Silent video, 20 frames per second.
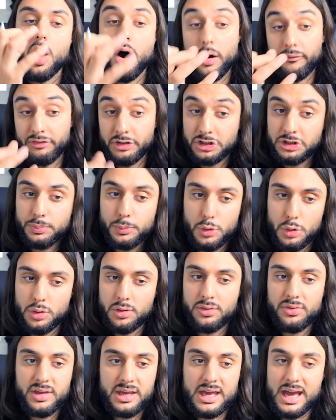of the
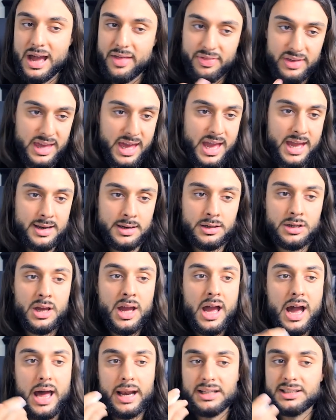smoothie at the end.
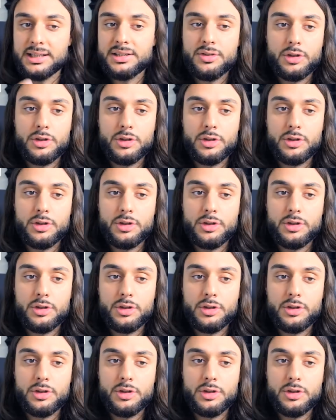And it says